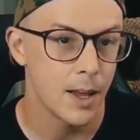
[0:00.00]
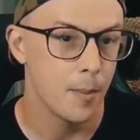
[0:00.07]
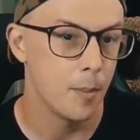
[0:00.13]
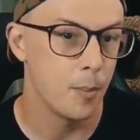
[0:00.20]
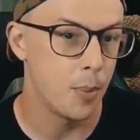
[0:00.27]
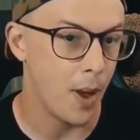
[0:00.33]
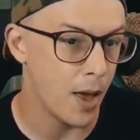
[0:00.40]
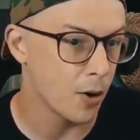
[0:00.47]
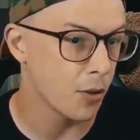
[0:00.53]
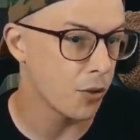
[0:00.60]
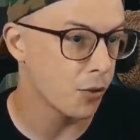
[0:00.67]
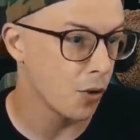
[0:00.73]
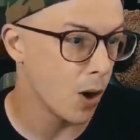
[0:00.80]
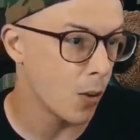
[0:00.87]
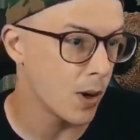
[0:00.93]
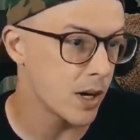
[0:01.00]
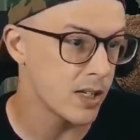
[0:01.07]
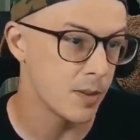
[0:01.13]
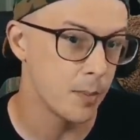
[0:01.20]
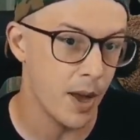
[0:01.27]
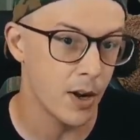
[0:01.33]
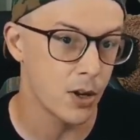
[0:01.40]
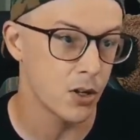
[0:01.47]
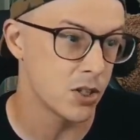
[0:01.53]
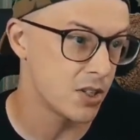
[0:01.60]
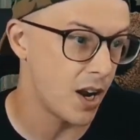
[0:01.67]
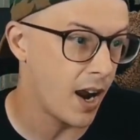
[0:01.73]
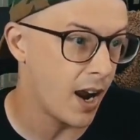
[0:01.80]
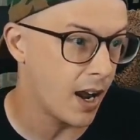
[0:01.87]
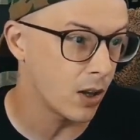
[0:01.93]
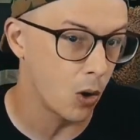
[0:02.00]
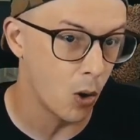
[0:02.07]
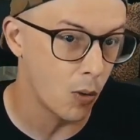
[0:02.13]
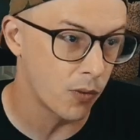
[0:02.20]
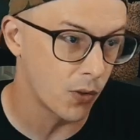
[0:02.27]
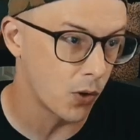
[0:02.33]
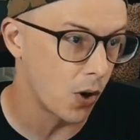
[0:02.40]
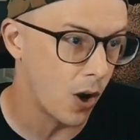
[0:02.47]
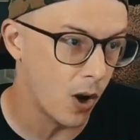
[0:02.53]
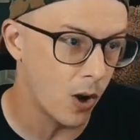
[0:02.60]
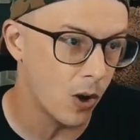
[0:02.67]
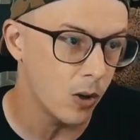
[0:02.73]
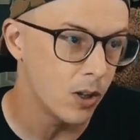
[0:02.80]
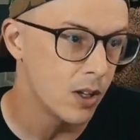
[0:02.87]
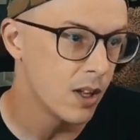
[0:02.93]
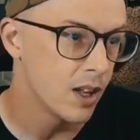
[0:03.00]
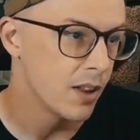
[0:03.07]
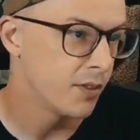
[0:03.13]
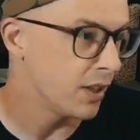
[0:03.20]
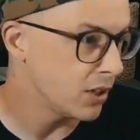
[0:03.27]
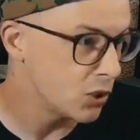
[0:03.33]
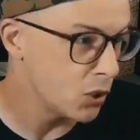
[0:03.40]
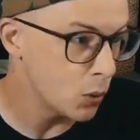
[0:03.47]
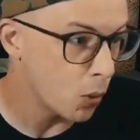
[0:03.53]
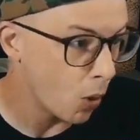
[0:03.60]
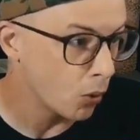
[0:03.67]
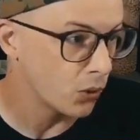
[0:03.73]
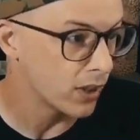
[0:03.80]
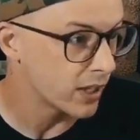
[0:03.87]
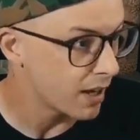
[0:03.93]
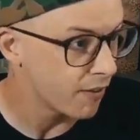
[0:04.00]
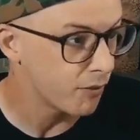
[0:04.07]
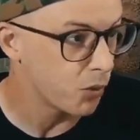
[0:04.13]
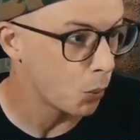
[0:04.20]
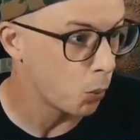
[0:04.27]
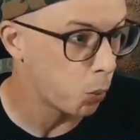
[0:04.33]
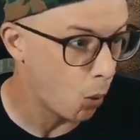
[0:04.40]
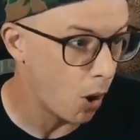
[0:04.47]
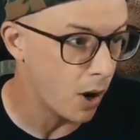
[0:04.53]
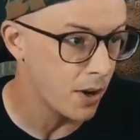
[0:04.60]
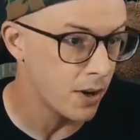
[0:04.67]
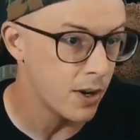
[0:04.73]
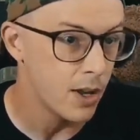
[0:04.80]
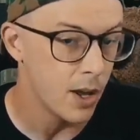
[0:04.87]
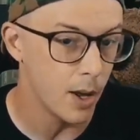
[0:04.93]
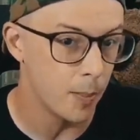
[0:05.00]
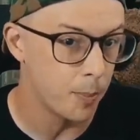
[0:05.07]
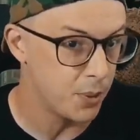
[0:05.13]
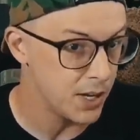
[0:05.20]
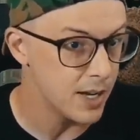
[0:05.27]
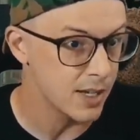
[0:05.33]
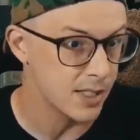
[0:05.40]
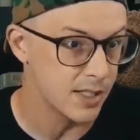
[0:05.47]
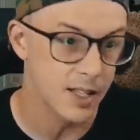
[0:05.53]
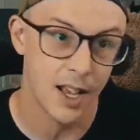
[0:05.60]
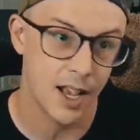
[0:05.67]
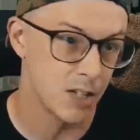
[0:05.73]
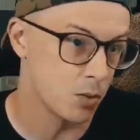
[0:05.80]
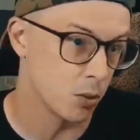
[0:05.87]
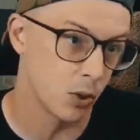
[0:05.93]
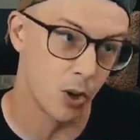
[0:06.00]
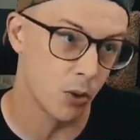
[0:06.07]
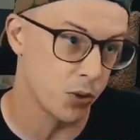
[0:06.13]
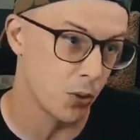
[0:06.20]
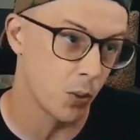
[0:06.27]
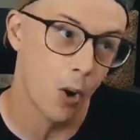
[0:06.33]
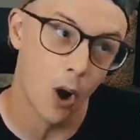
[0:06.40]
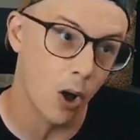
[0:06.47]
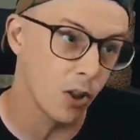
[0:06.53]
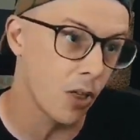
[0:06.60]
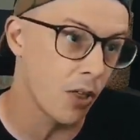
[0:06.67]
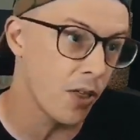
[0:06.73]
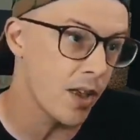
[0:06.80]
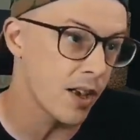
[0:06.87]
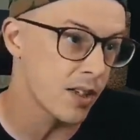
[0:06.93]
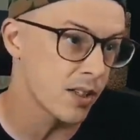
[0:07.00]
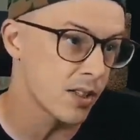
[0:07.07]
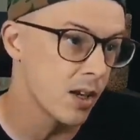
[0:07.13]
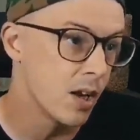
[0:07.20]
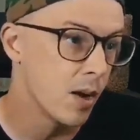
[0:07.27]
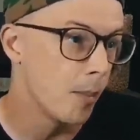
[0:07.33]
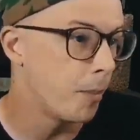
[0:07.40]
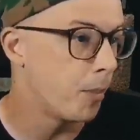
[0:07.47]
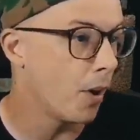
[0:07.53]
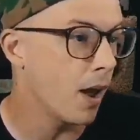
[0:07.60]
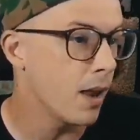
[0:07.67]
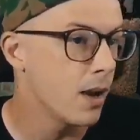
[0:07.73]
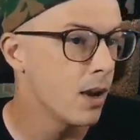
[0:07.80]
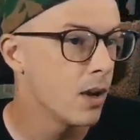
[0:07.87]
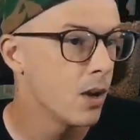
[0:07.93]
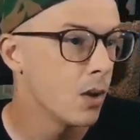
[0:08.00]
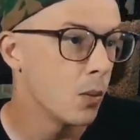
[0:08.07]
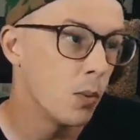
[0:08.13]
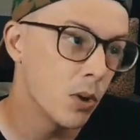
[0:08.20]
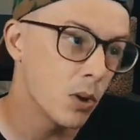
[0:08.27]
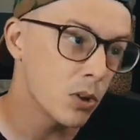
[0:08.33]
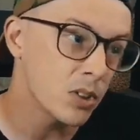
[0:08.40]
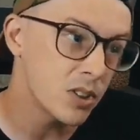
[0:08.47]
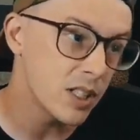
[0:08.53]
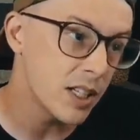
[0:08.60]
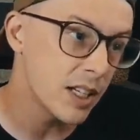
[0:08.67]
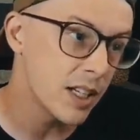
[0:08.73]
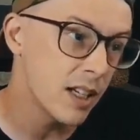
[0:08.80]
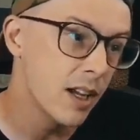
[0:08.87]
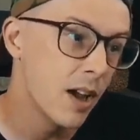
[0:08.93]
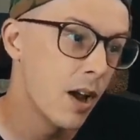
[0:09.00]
better throwies, and better style overall. They do only have the one apiece as we'll go through all of this. But we'll see